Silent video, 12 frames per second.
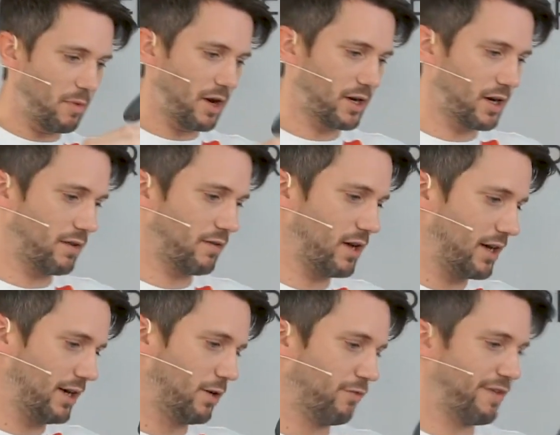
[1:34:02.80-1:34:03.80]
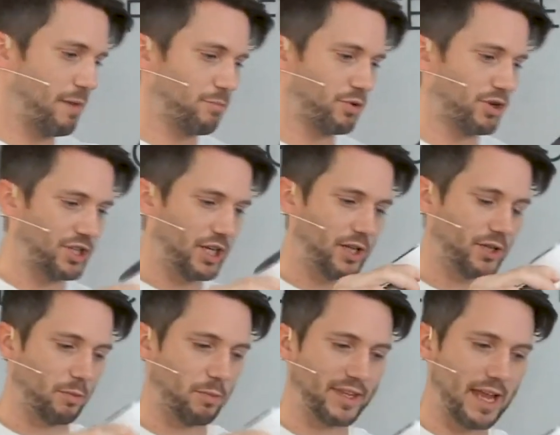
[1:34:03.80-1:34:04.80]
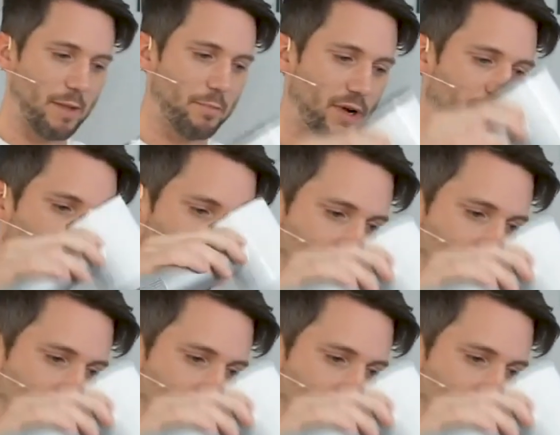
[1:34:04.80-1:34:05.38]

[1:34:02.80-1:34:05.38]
kind of like little vent brushes or my Denmans.